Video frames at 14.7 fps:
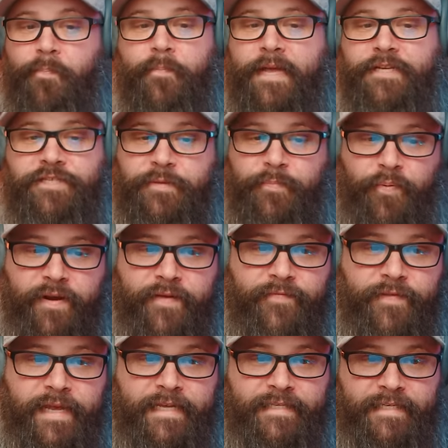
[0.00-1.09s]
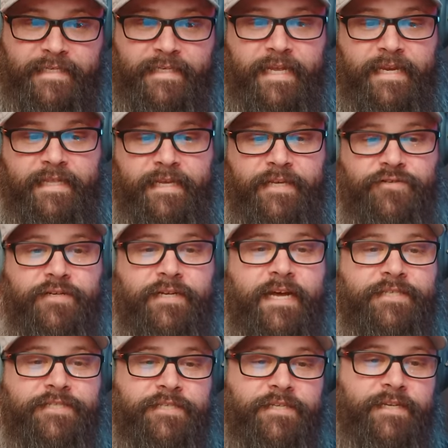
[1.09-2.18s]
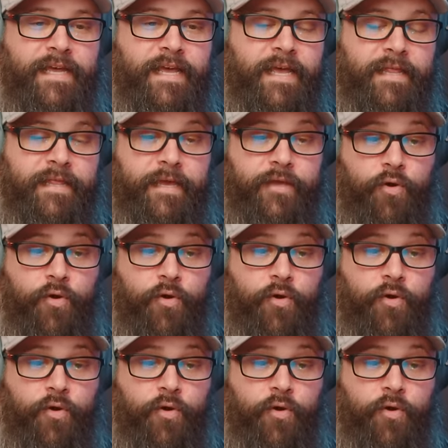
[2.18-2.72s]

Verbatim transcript: mention briefly, as I said in the introduction, that